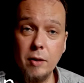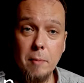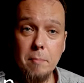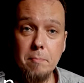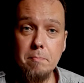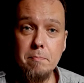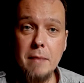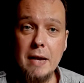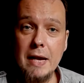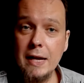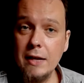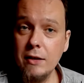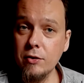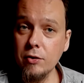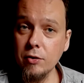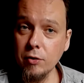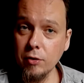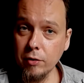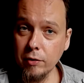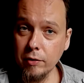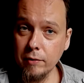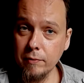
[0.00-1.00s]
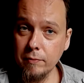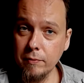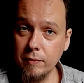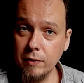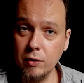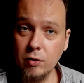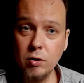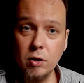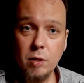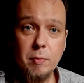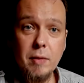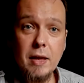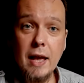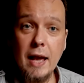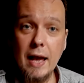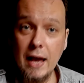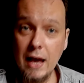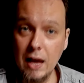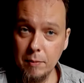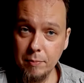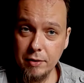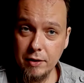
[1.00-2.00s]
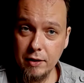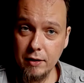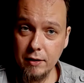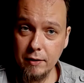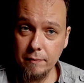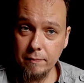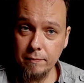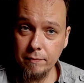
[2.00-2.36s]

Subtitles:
Major is going to be happy.